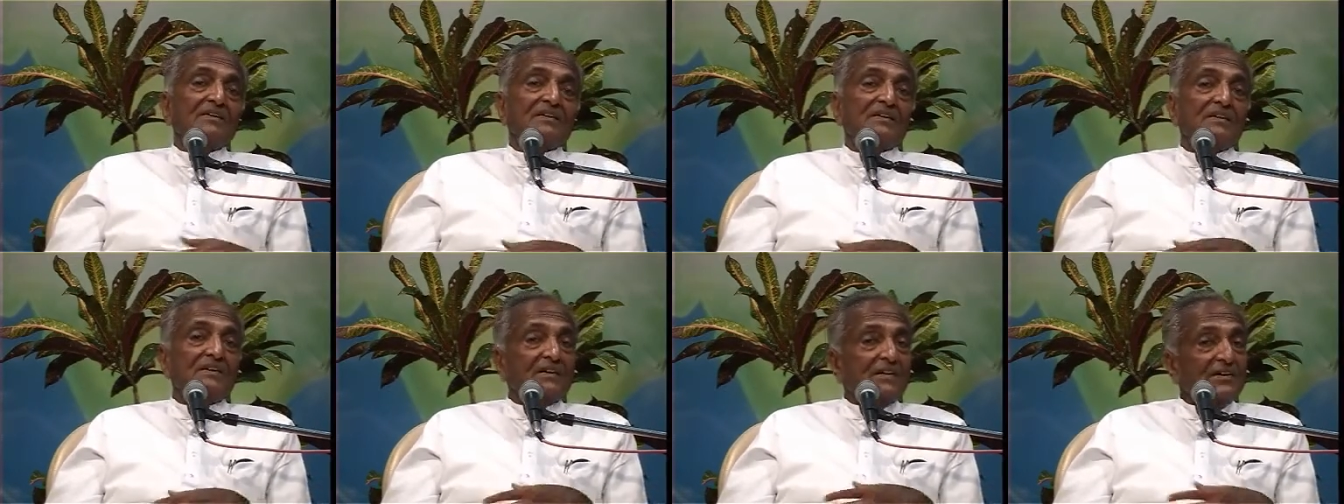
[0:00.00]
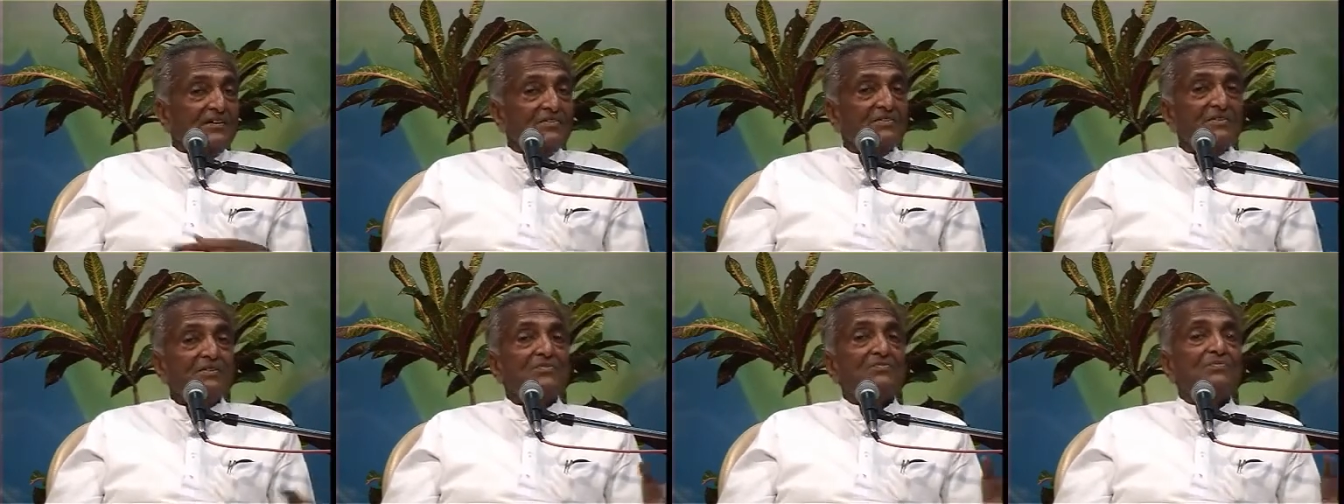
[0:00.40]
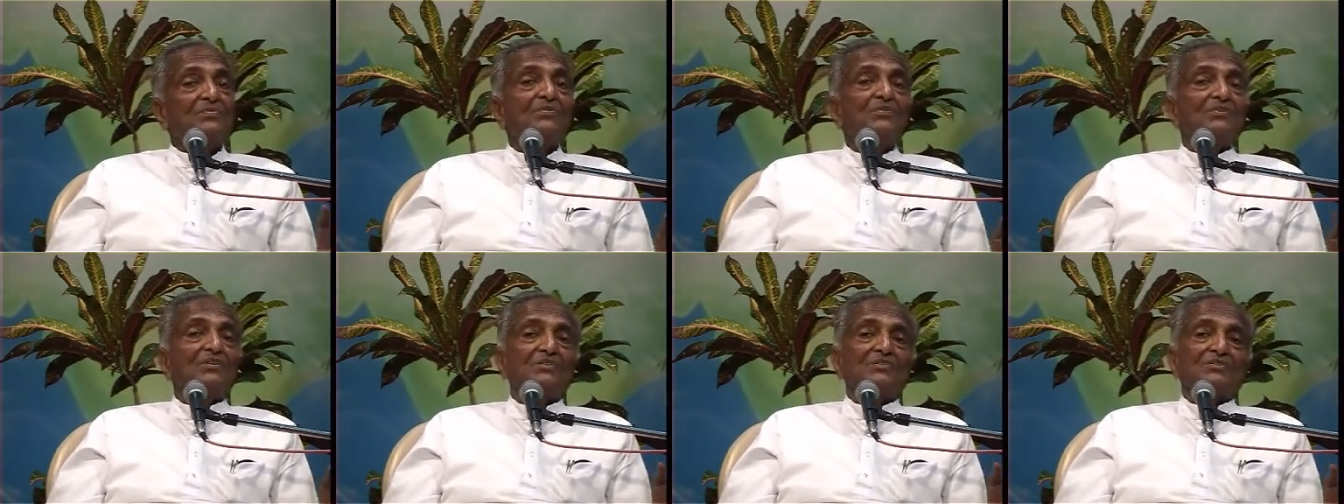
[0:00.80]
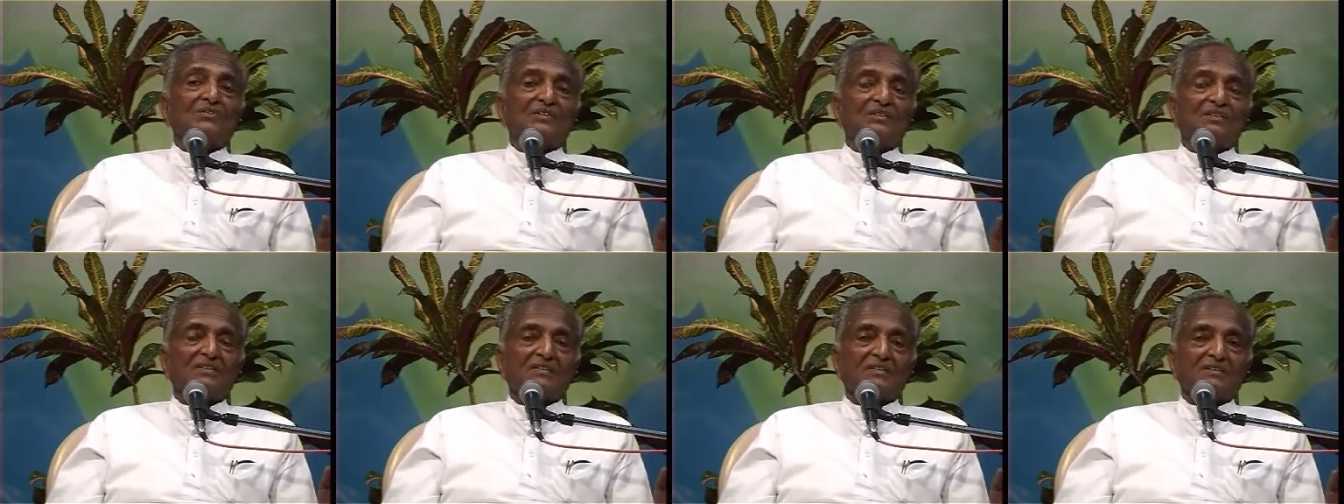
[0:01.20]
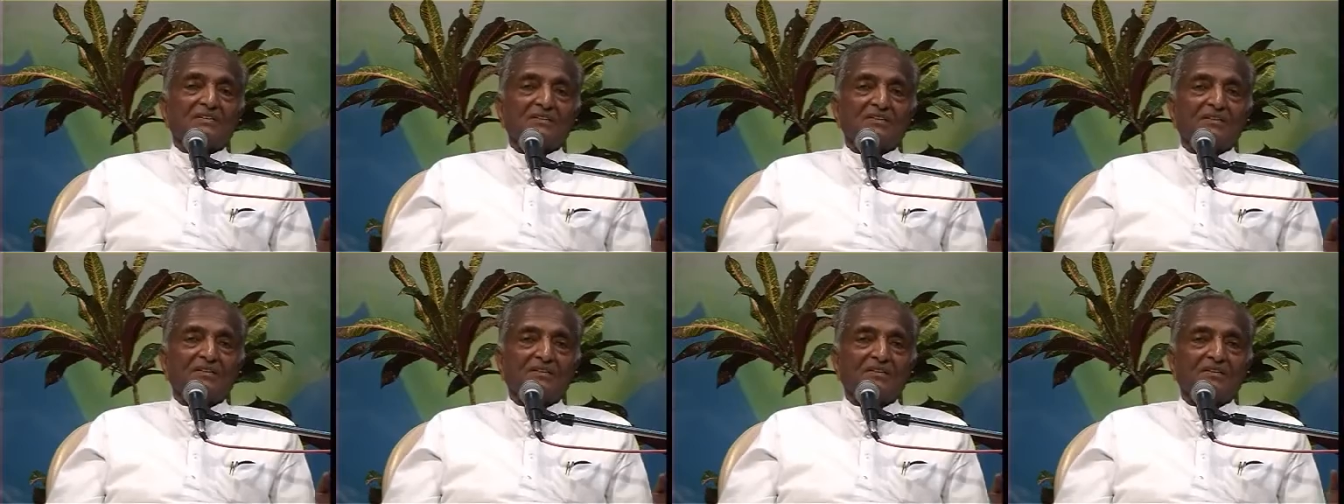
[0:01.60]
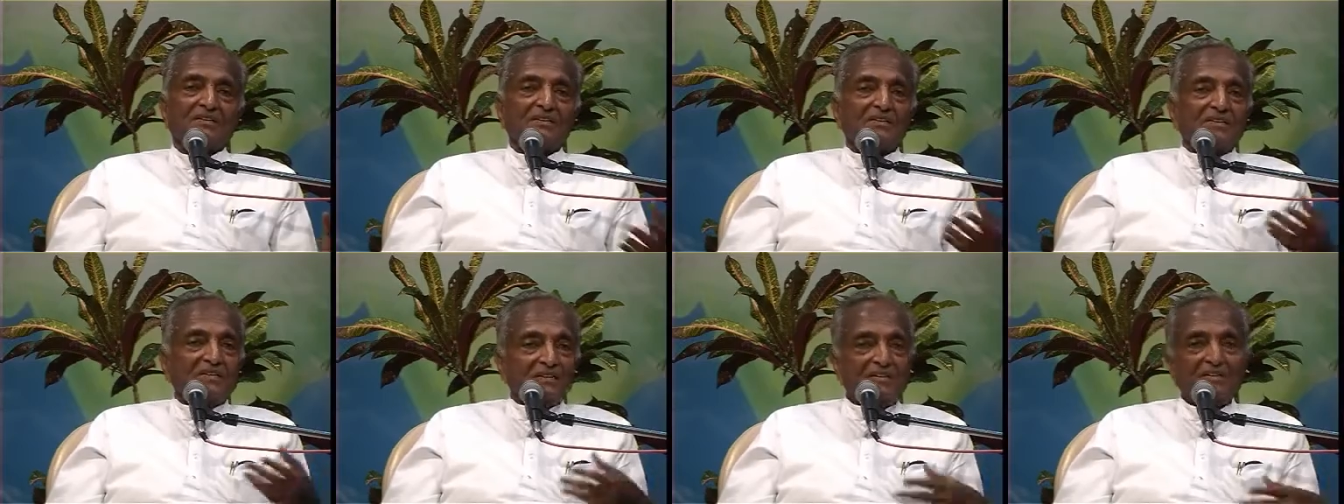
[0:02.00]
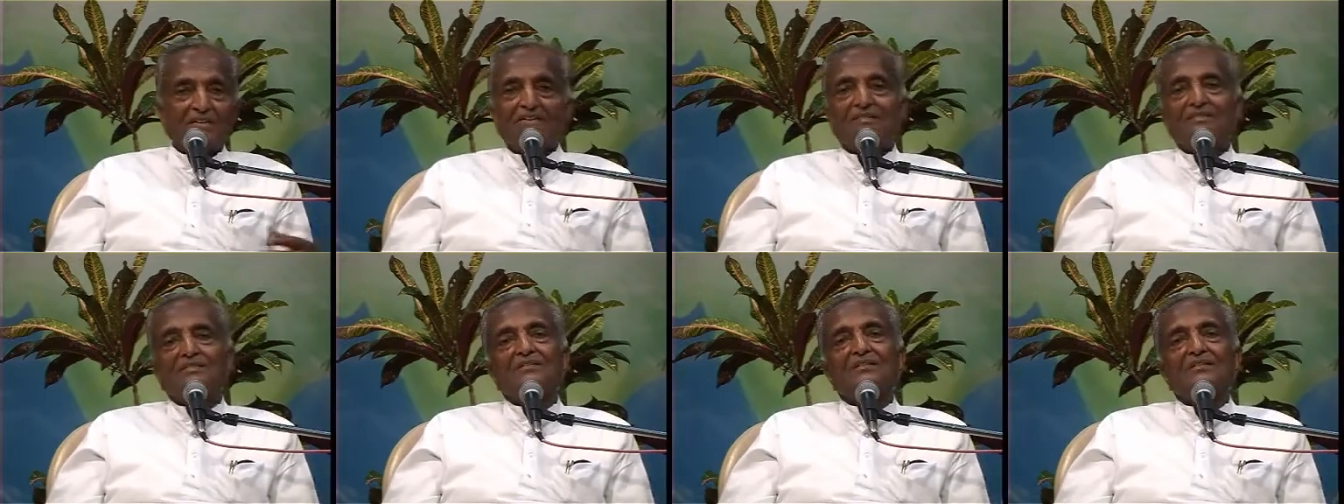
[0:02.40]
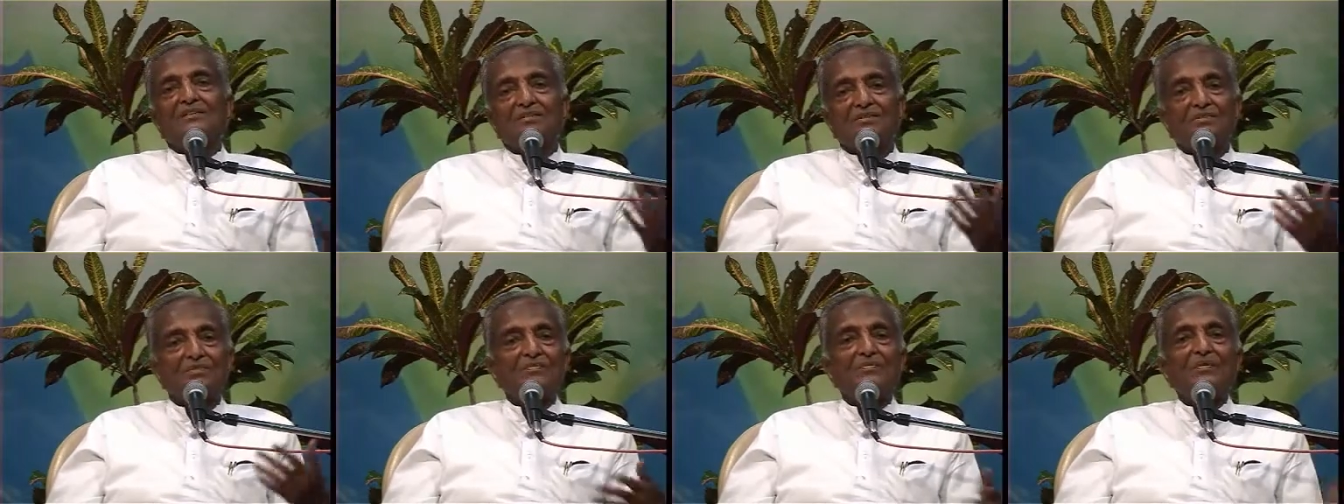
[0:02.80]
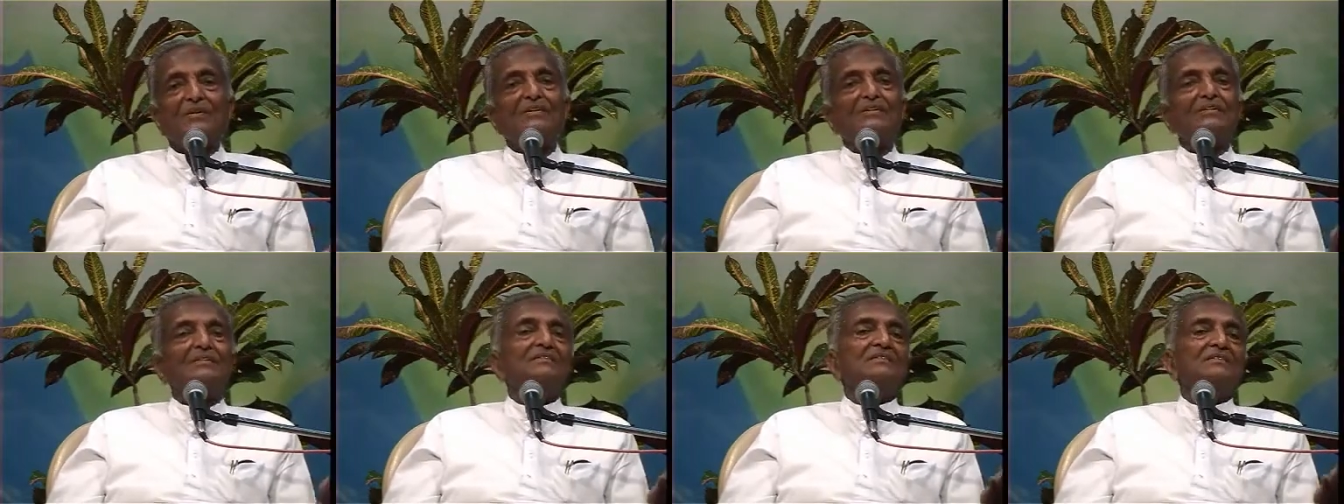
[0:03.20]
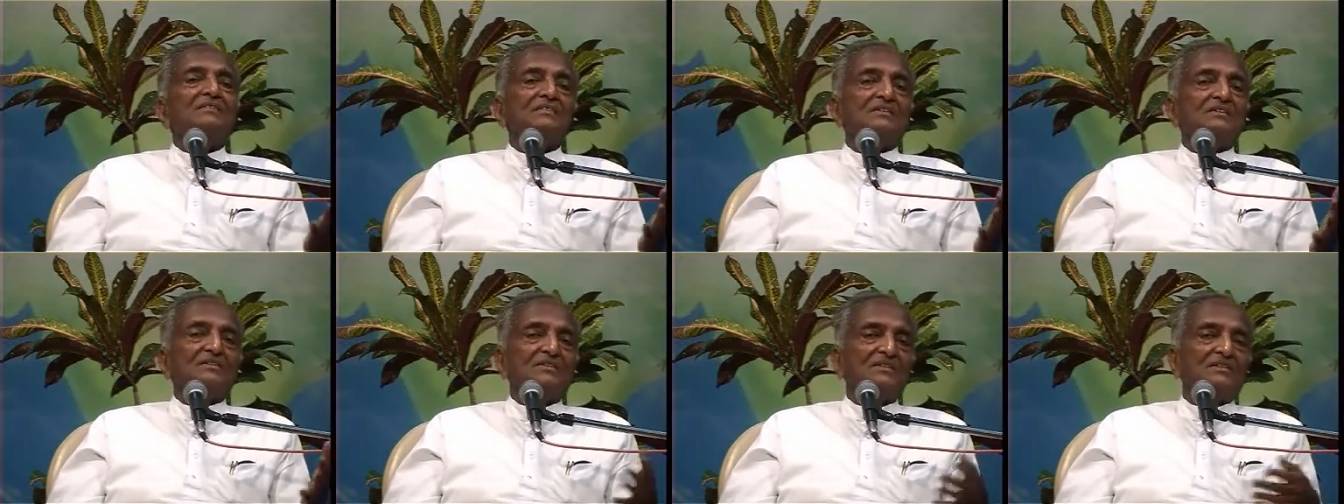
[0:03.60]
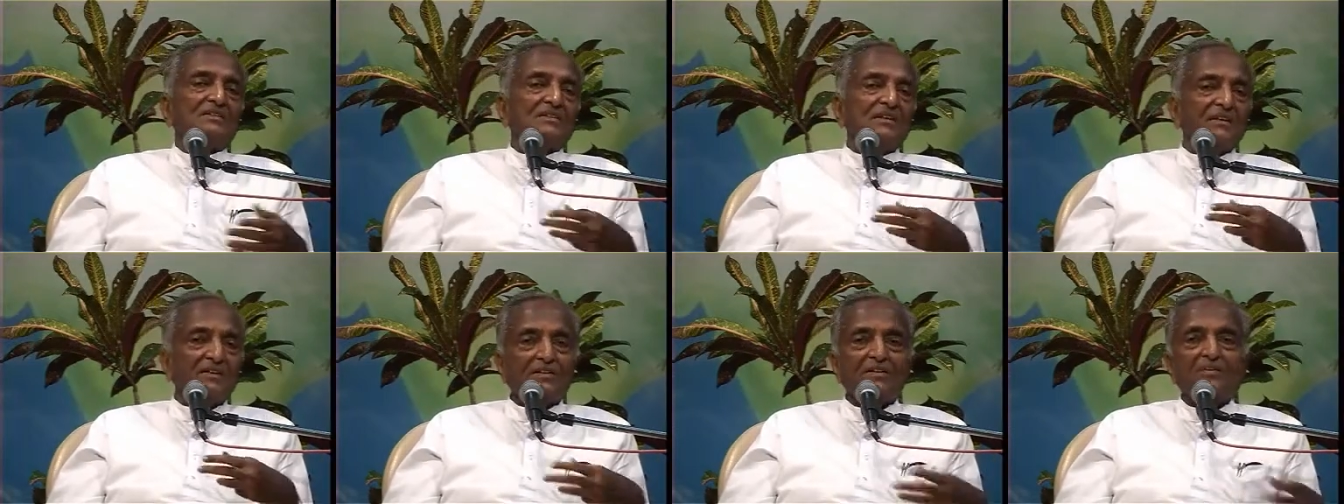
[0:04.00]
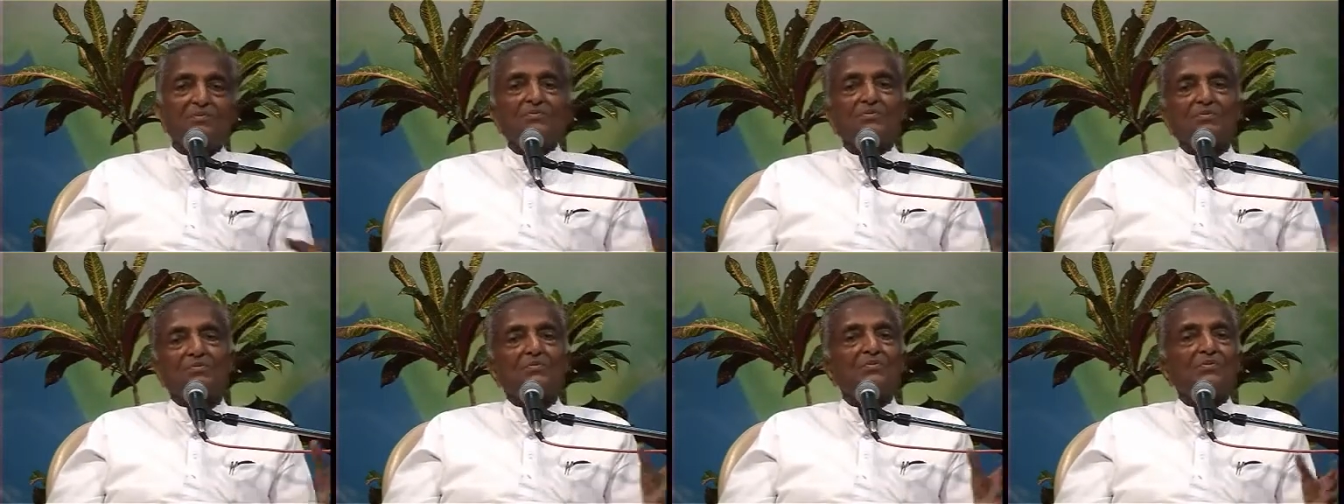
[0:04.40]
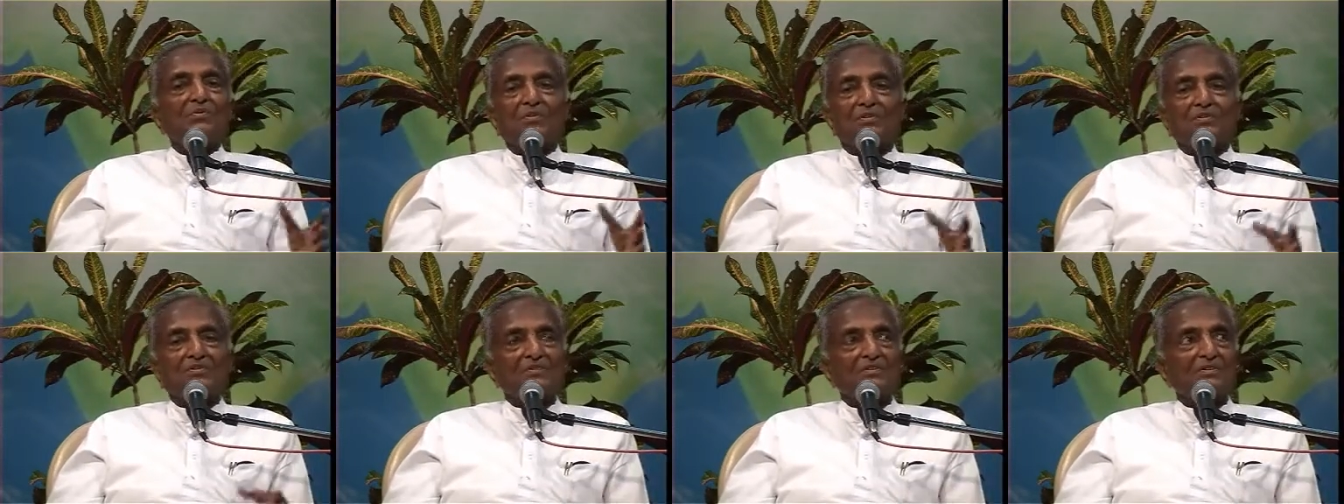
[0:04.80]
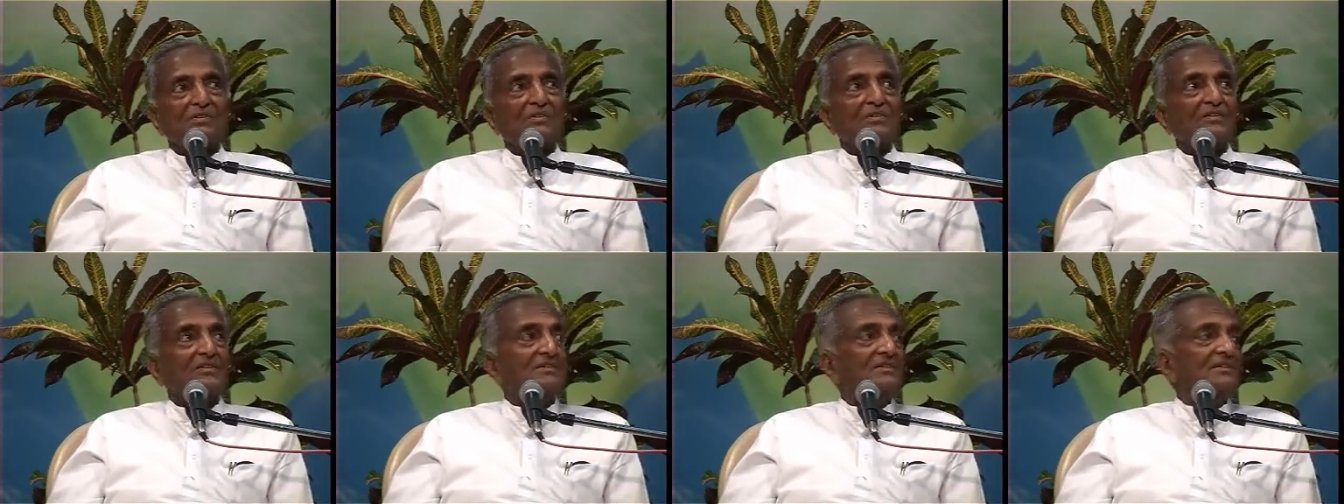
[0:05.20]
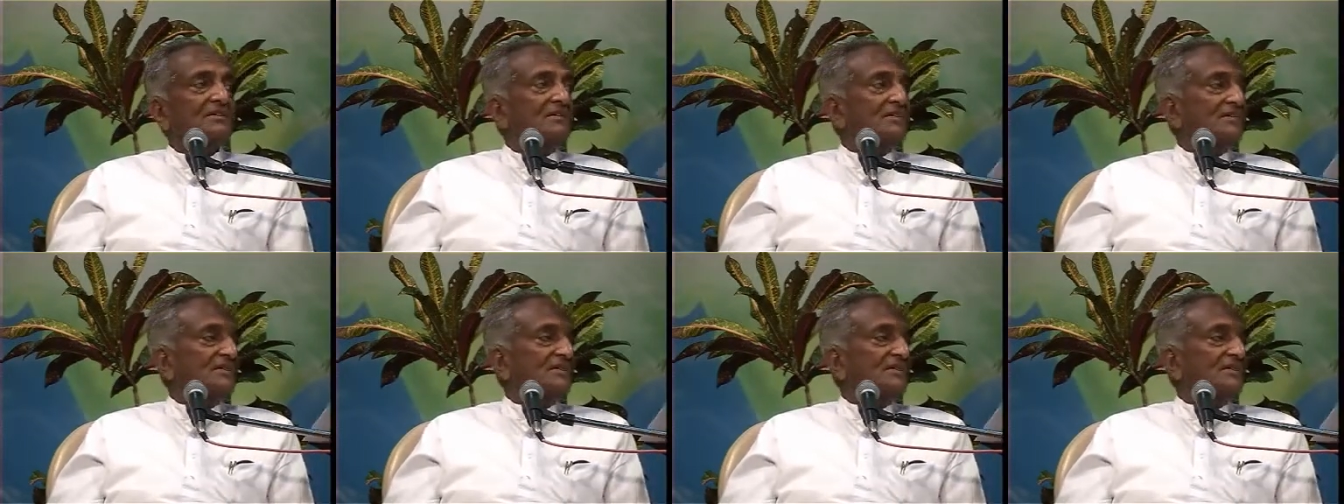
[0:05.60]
he gave them full authority. Yes, you manage this center. I give you full authority.